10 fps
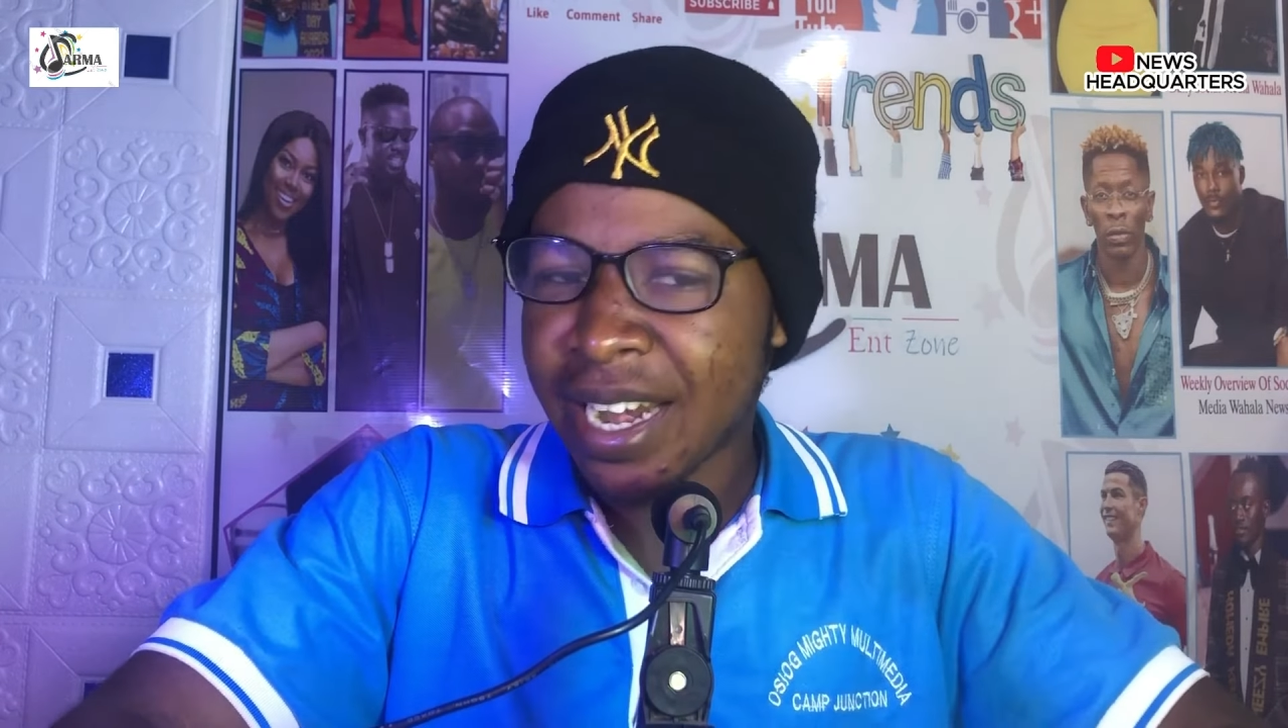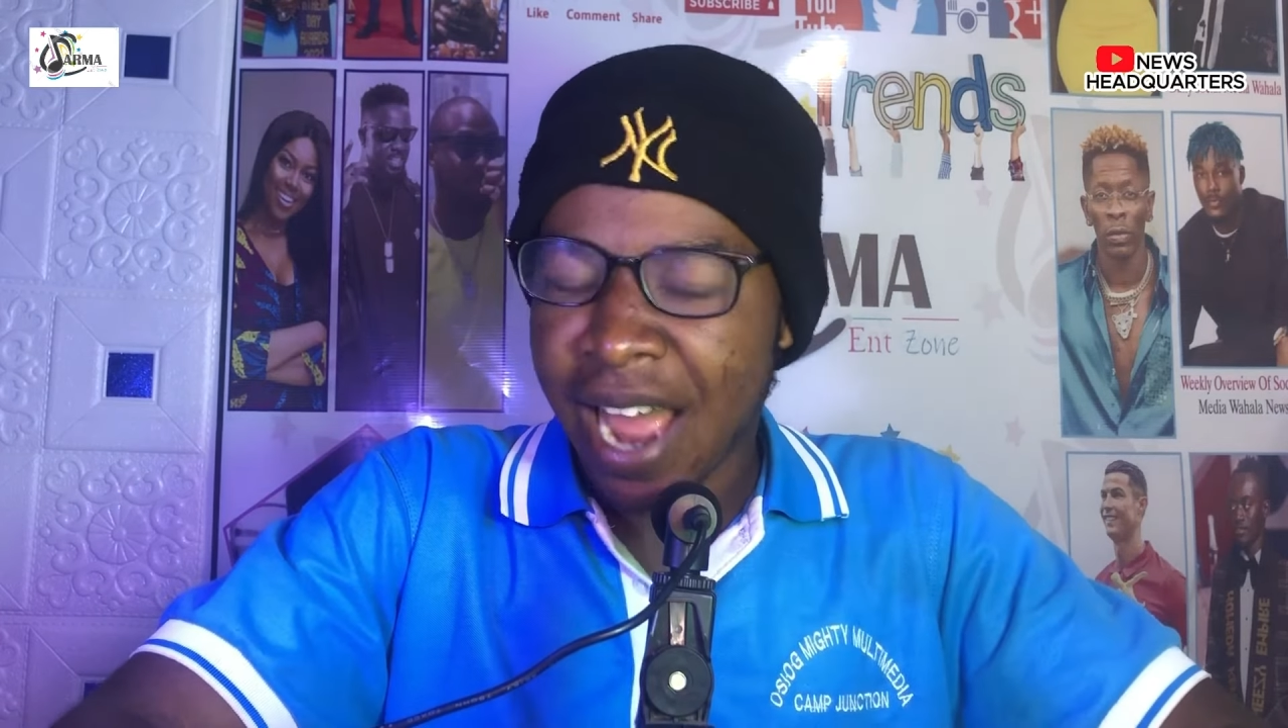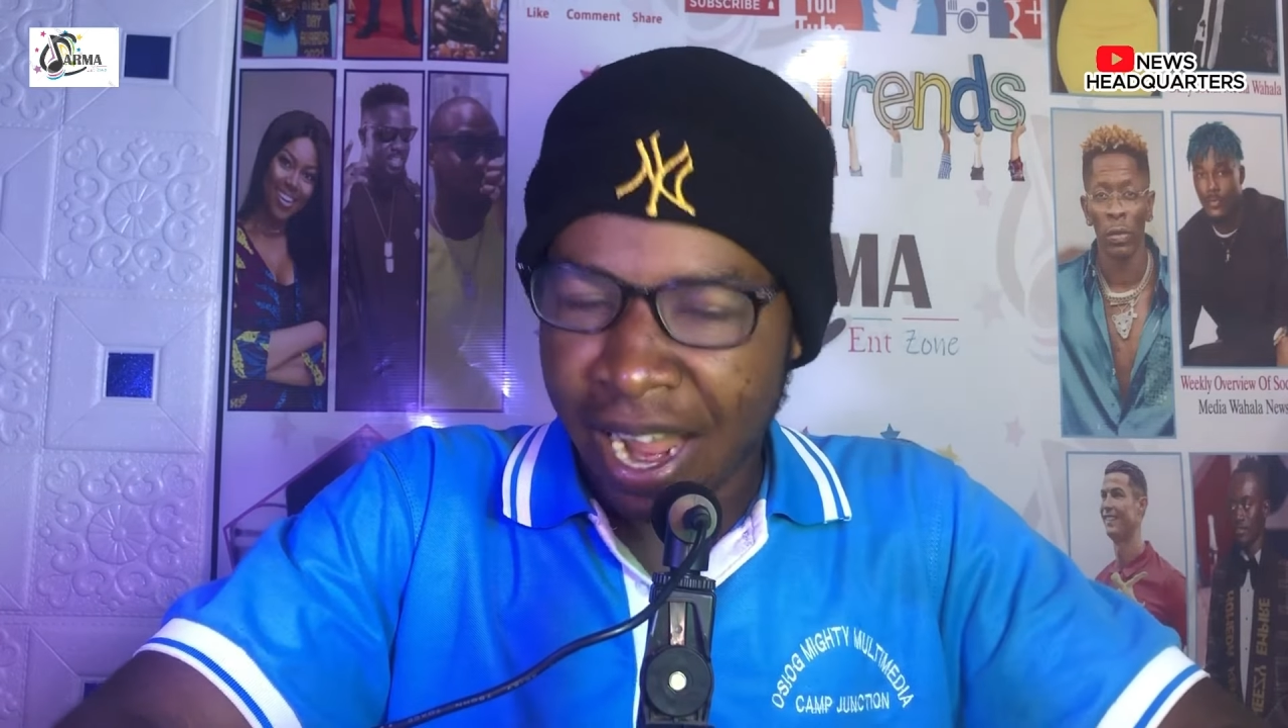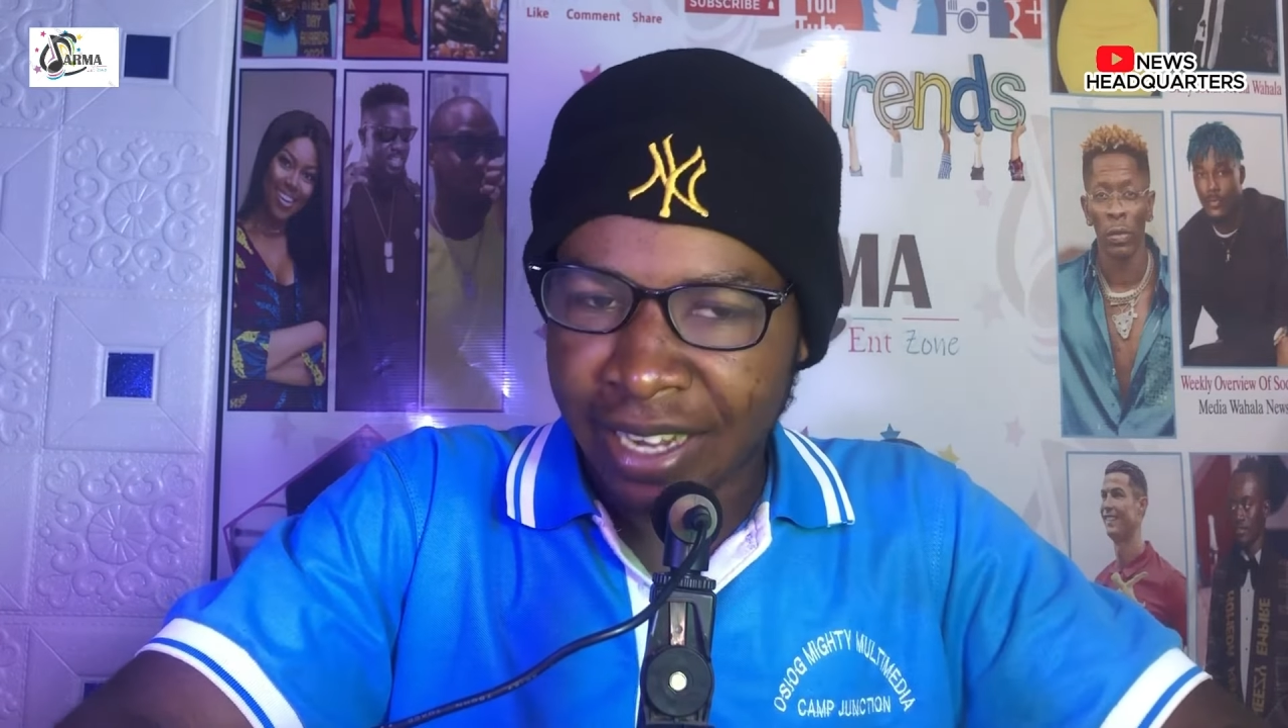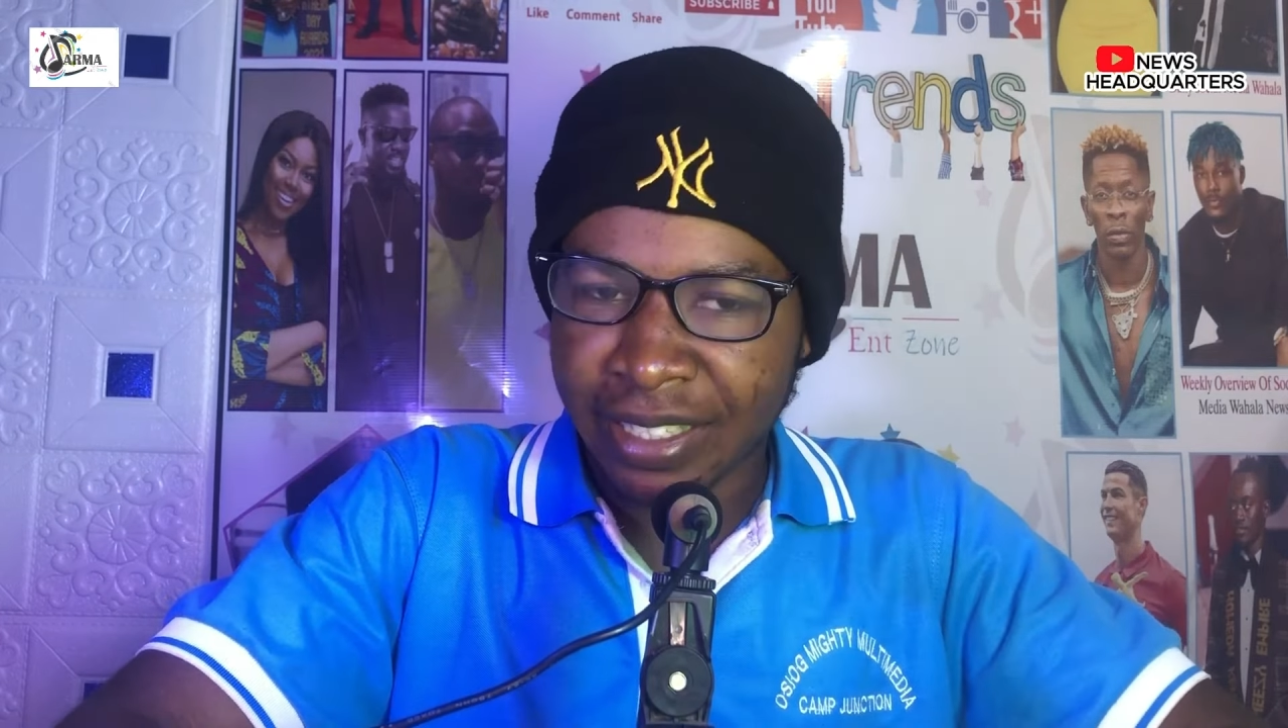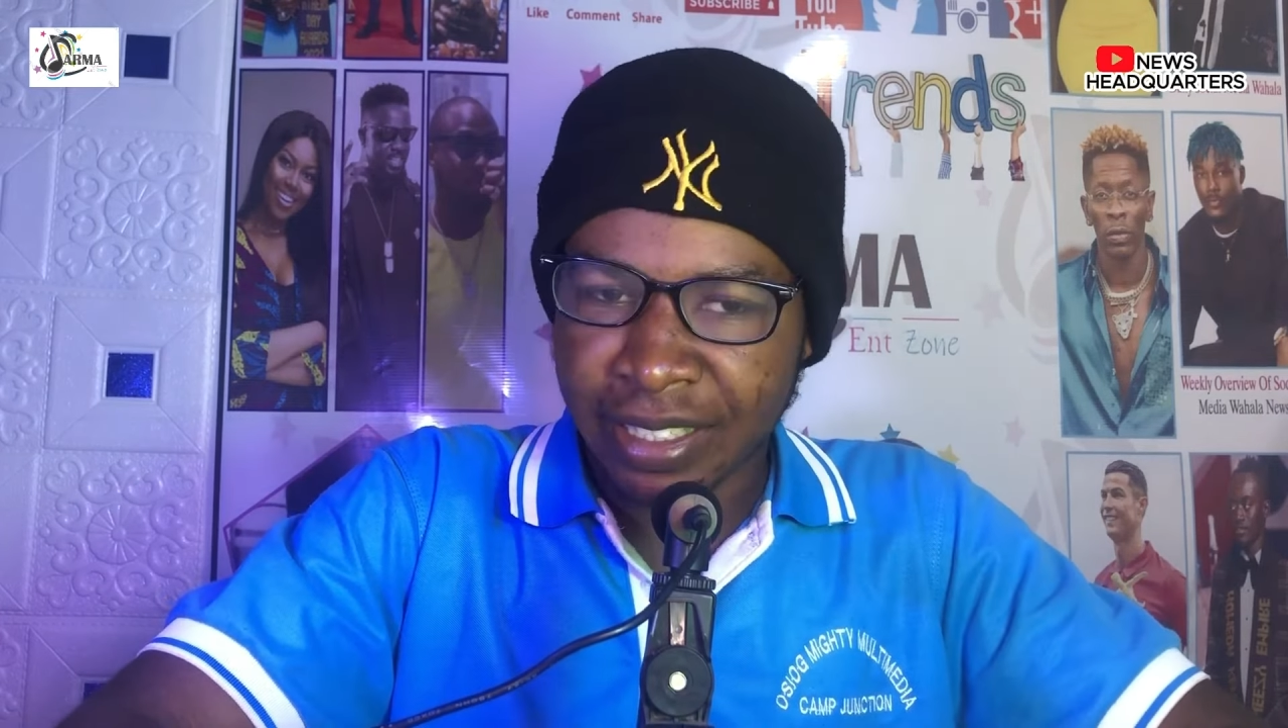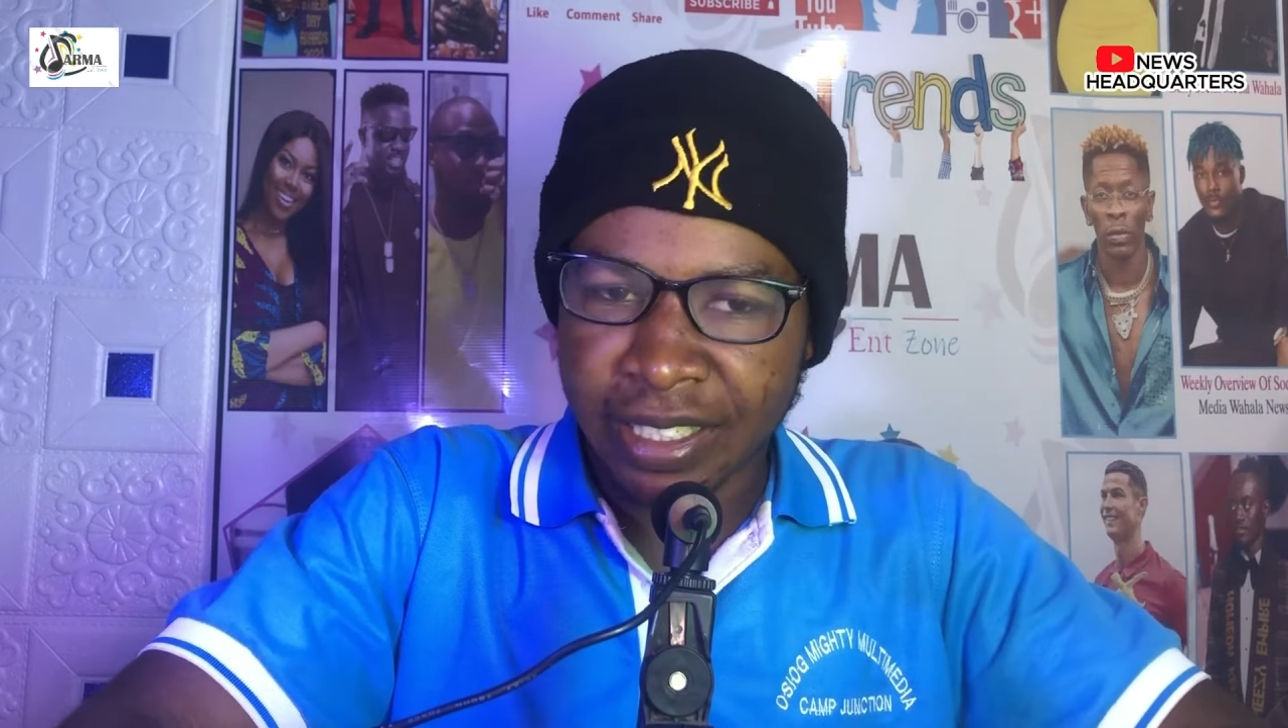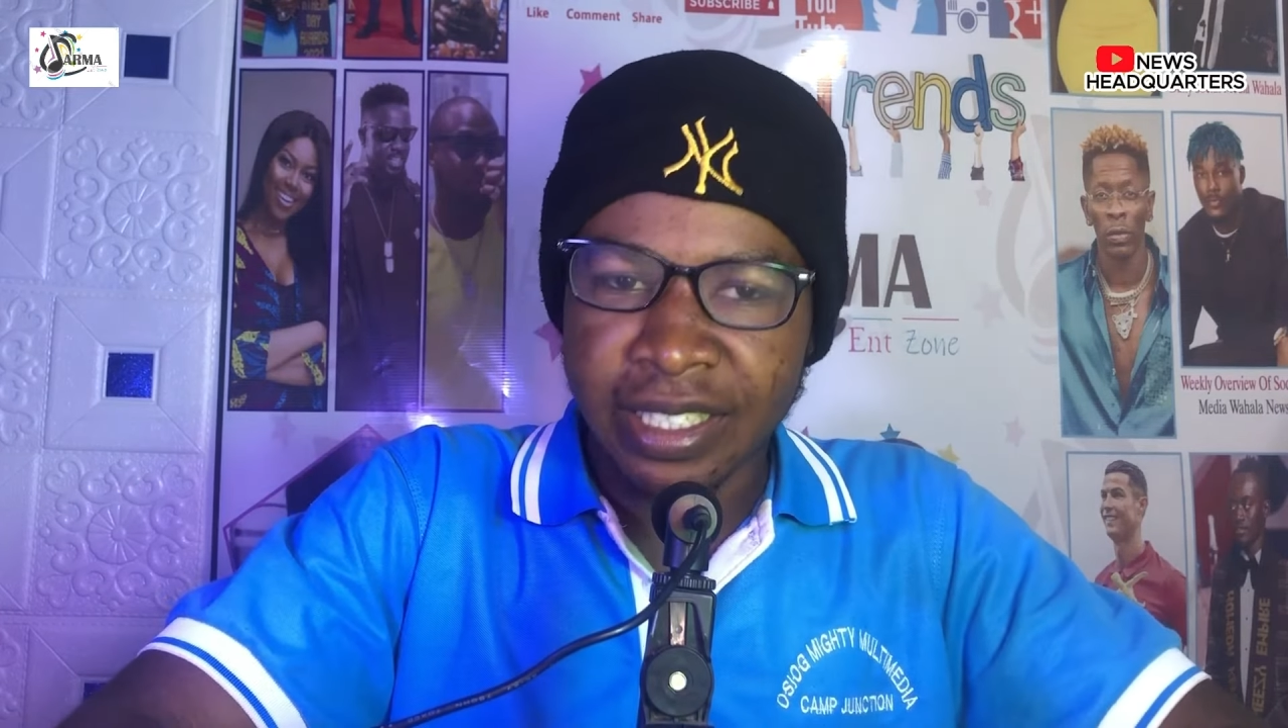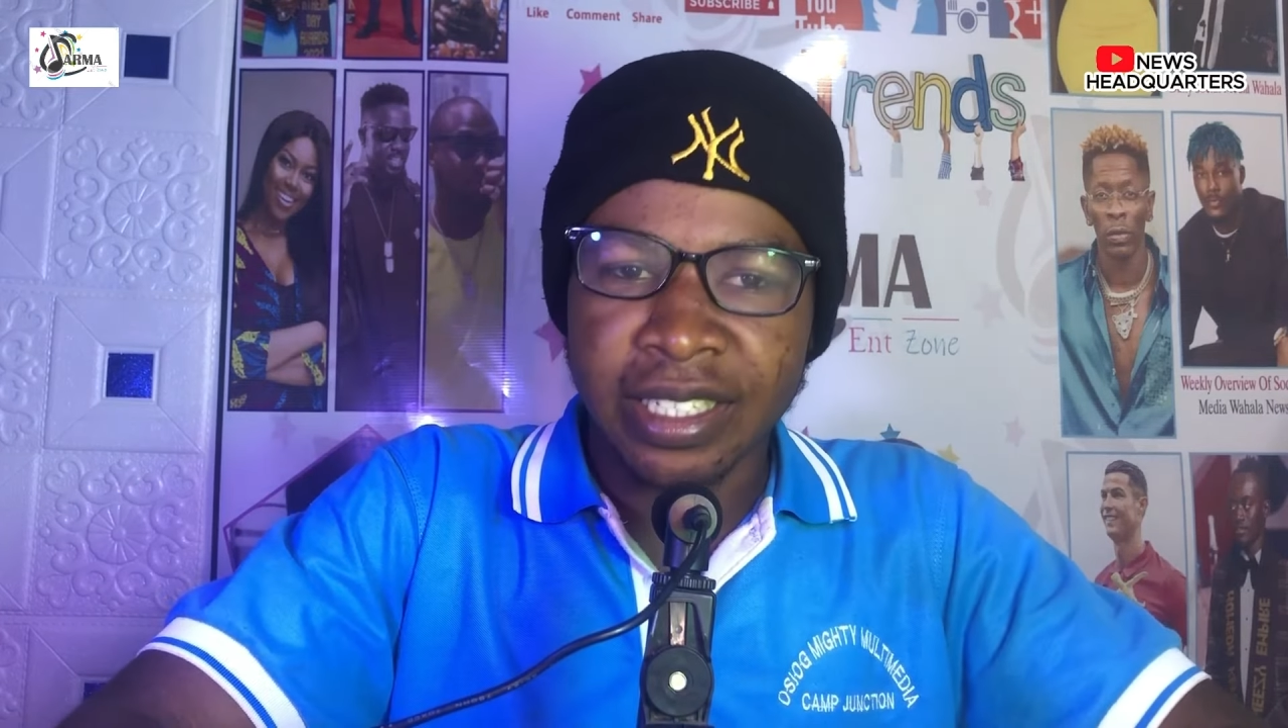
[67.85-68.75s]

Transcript: August,